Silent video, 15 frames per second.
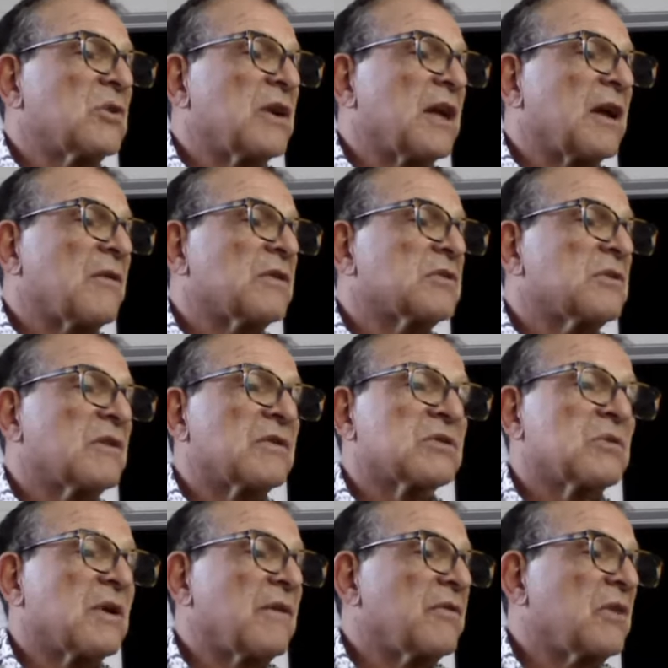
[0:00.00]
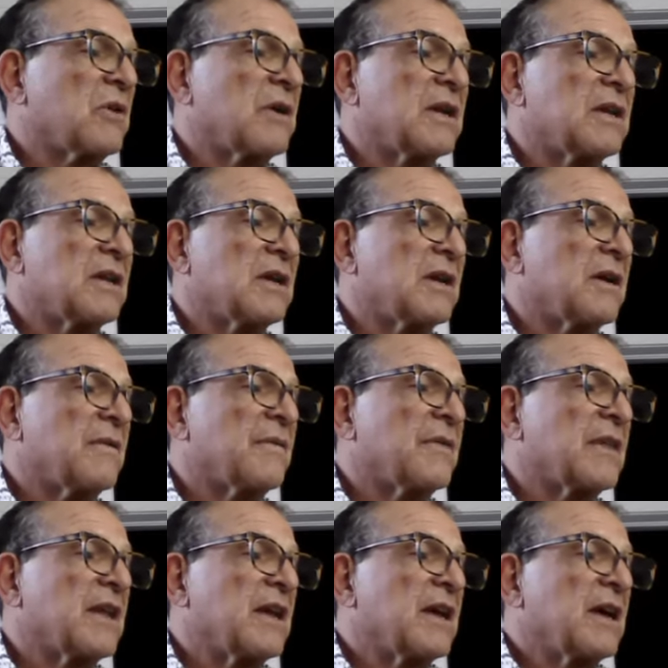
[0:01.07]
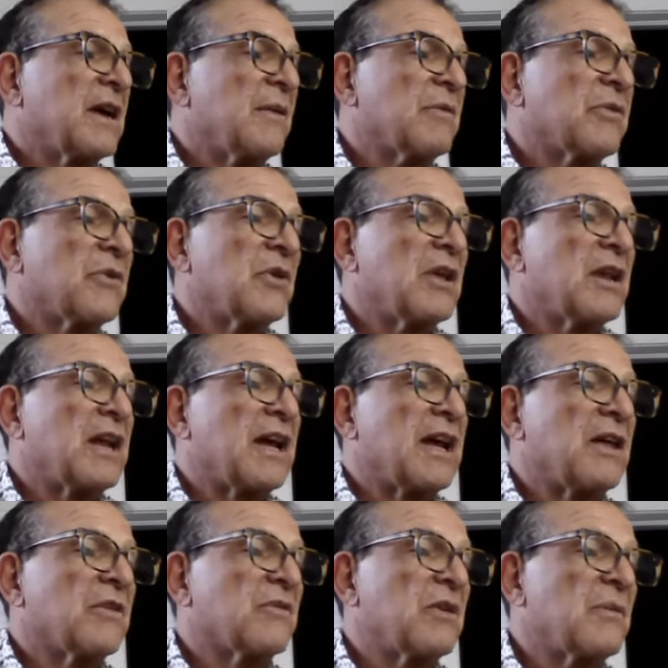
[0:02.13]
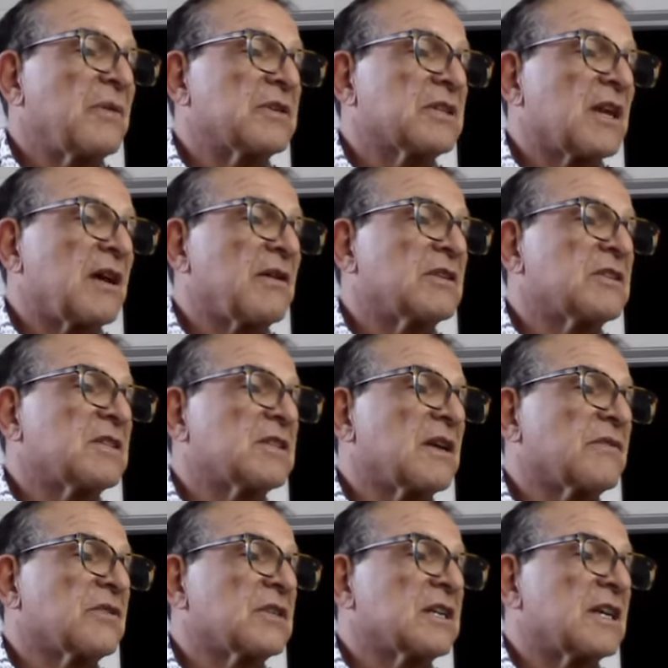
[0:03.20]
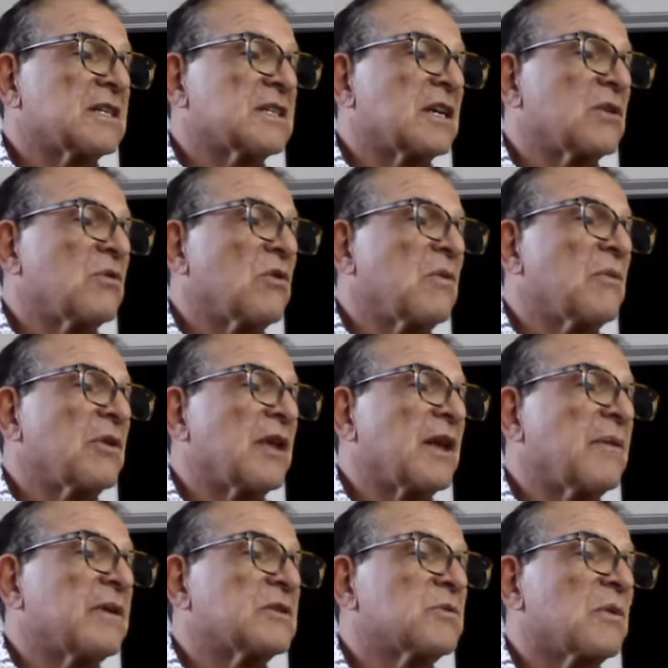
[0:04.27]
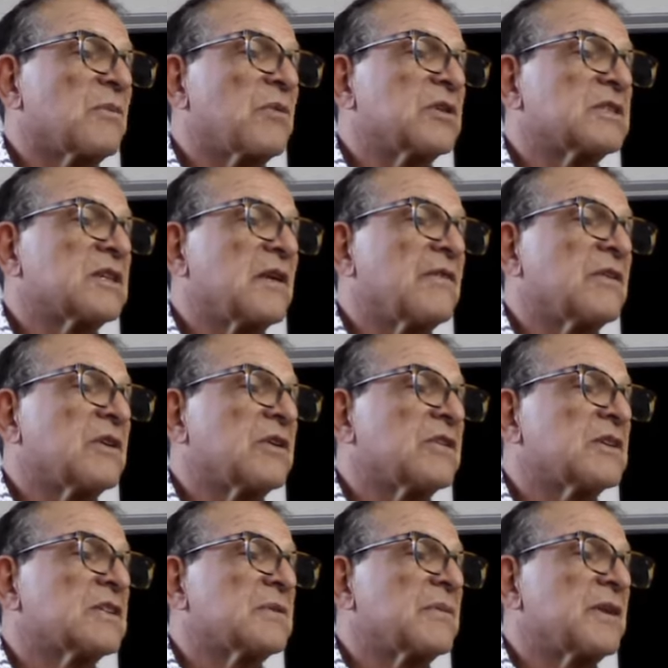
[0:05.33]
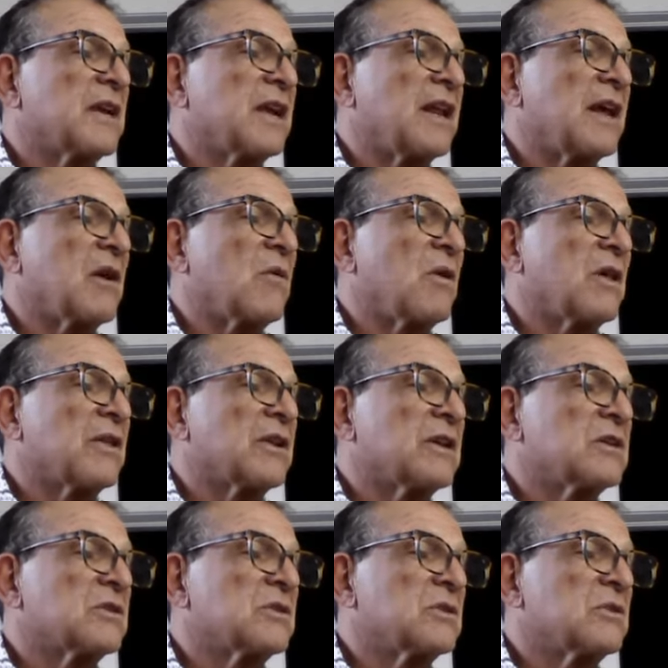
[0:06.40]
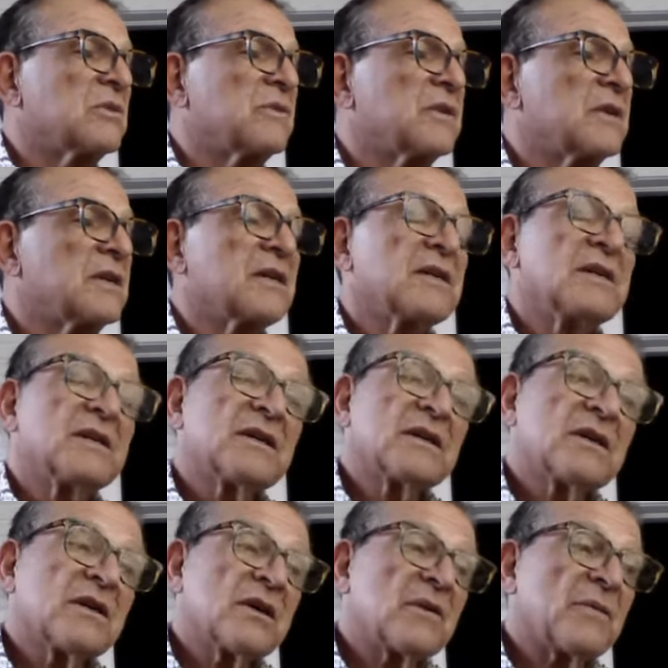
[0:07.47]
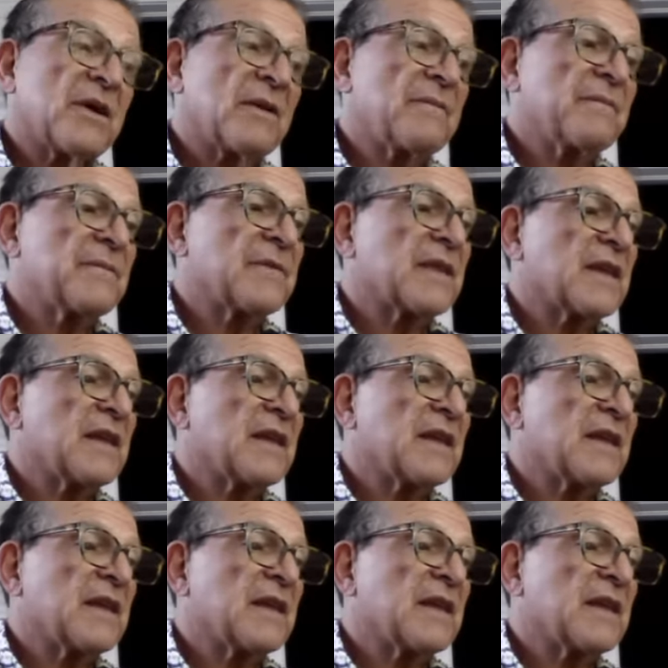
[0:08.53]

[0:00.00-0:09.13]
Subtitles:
doing egg retrievals? We have no idea. I'm 30 and I had 3 miscarriages after testing normal AMH 1.7. Could this have been an egg quality issue? Could have been.